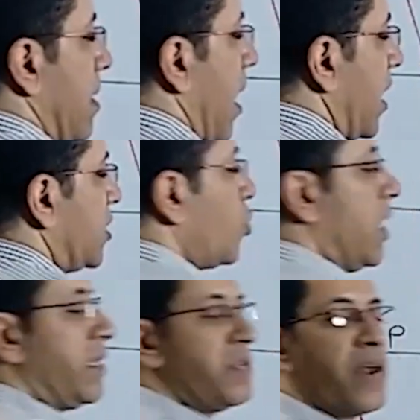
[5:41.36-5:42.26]
the drug
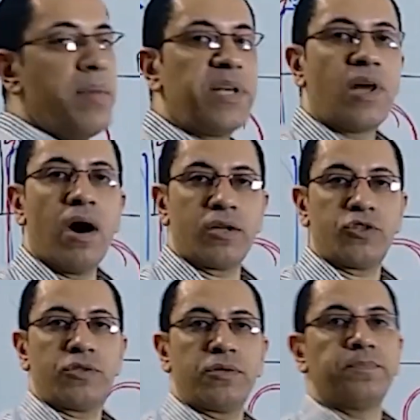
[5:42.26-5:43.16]
can
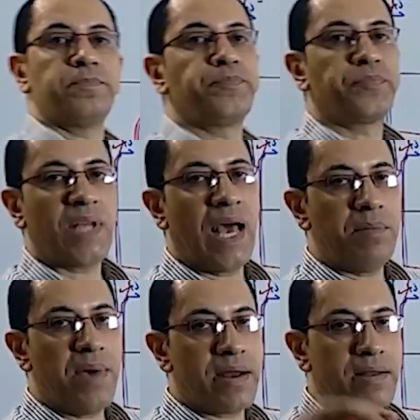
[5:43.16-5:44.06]
indeed act on a
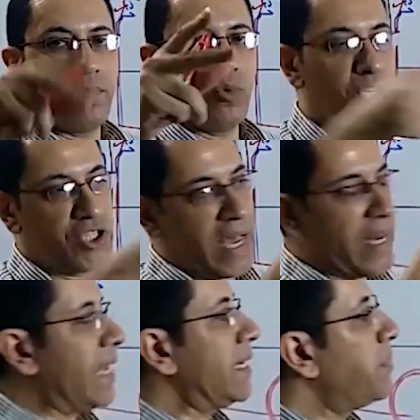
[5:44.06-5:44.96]
receptor.
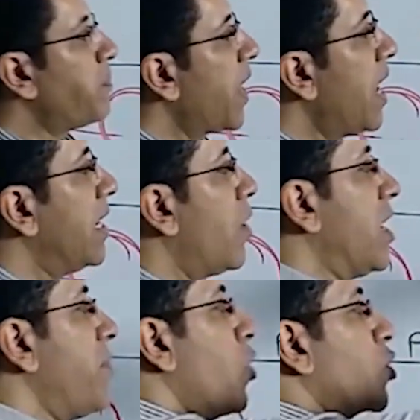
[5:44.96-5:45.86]
But if you
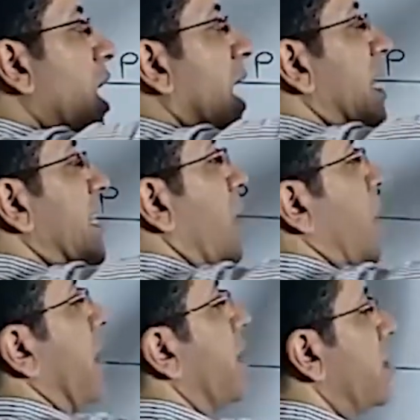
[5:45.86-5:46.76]
say the
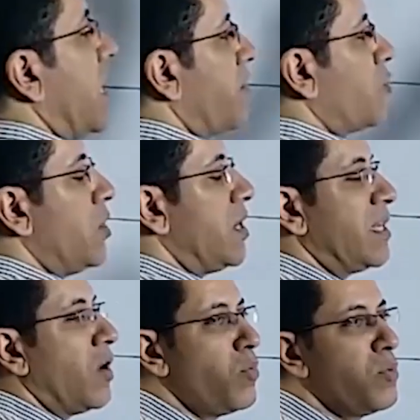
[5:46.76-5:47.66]
drug can act
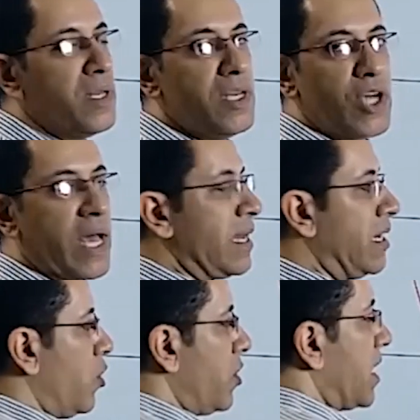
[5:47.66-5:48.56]
on ganglia,
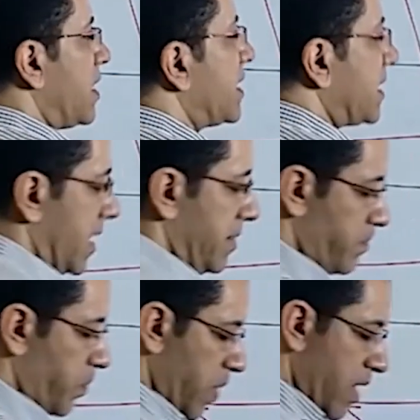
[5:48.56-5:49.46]
here the
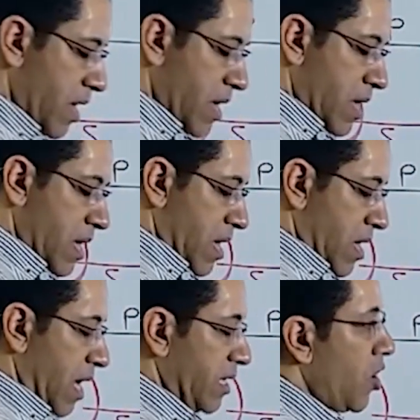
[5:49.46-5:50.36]
examiner would
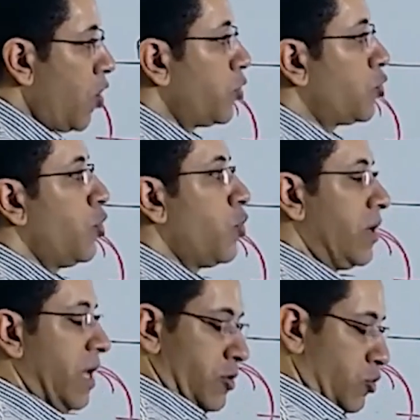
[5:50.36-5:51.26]
ask you to be
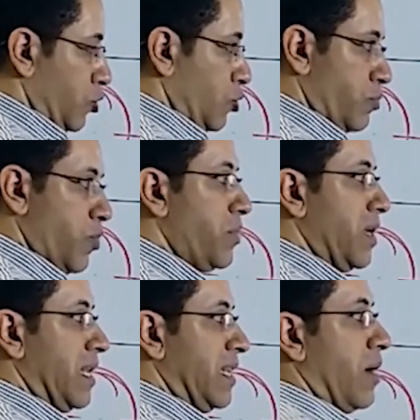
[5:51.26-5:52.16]
more
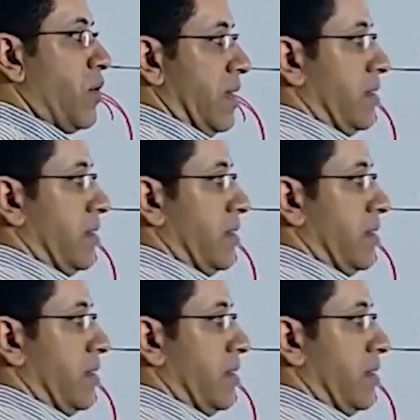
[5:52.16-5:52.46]
specific.